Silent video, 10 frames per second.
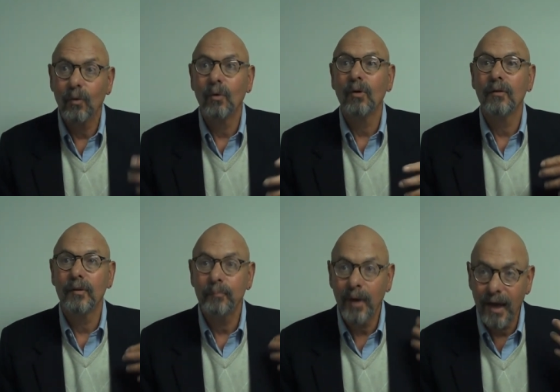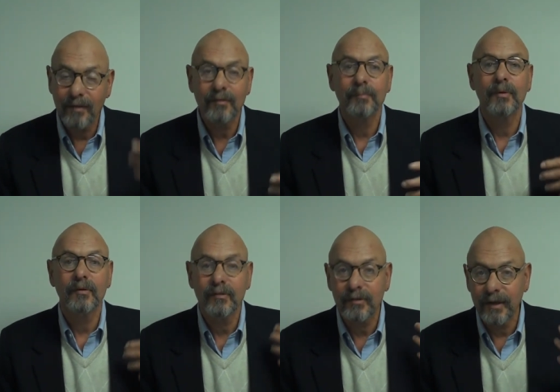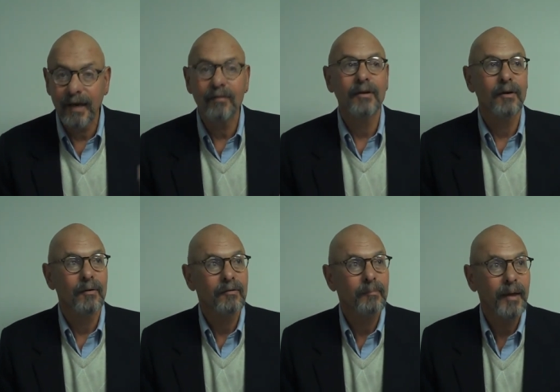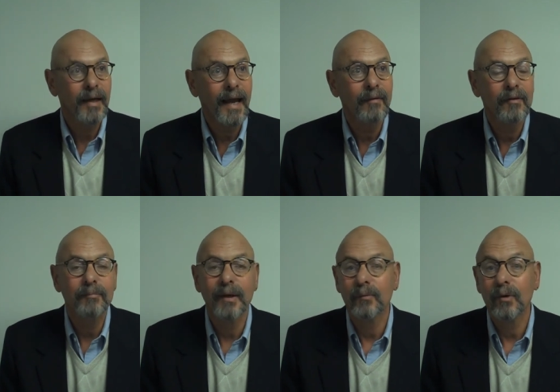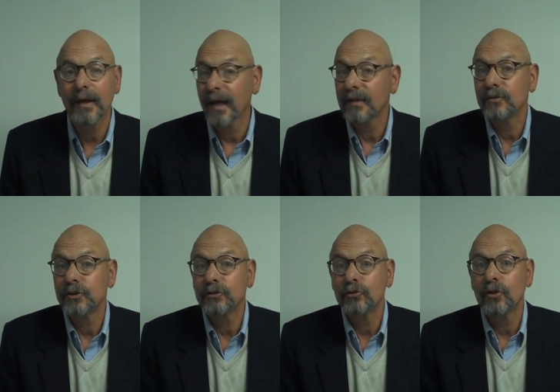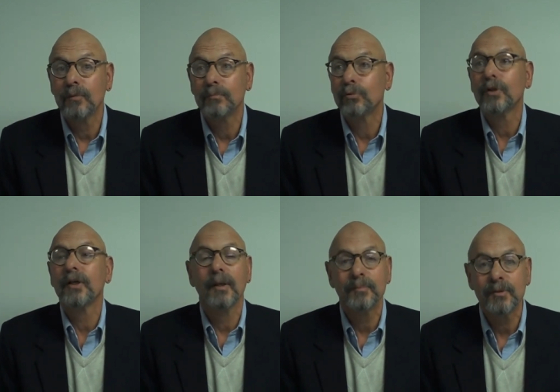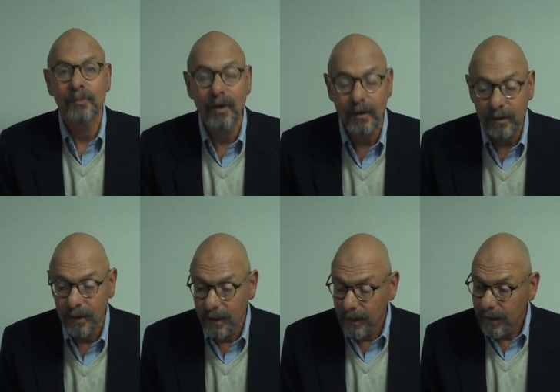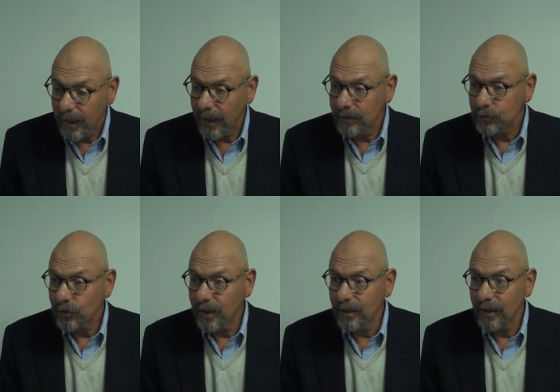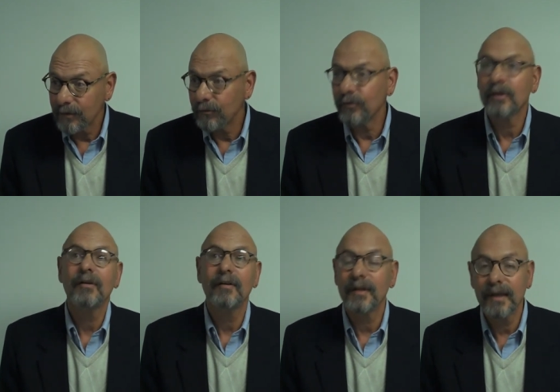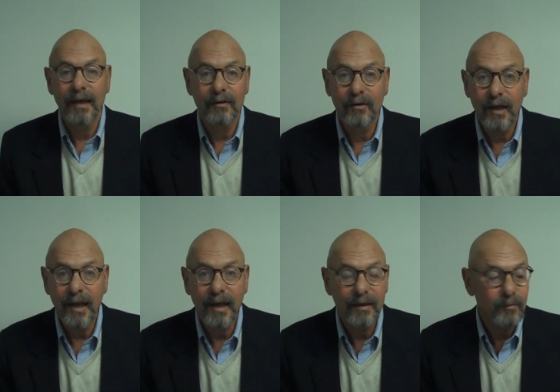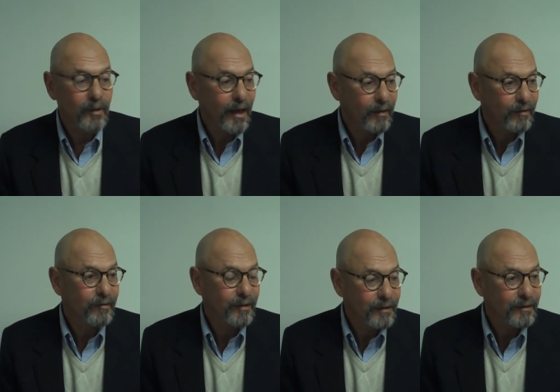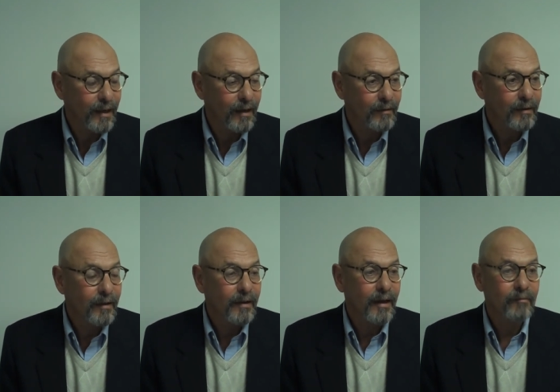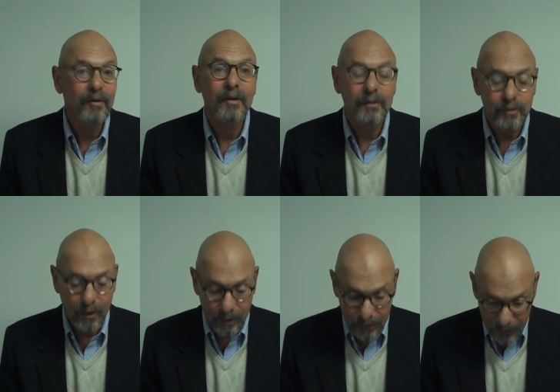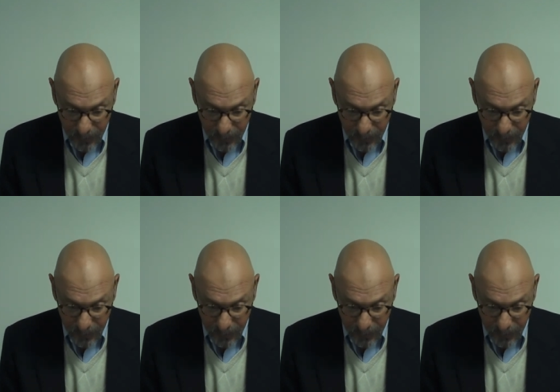all the possible scenarios about how this might work out if she brought it up to Mark and trying to like figure everything out in her head without sitting down and really talking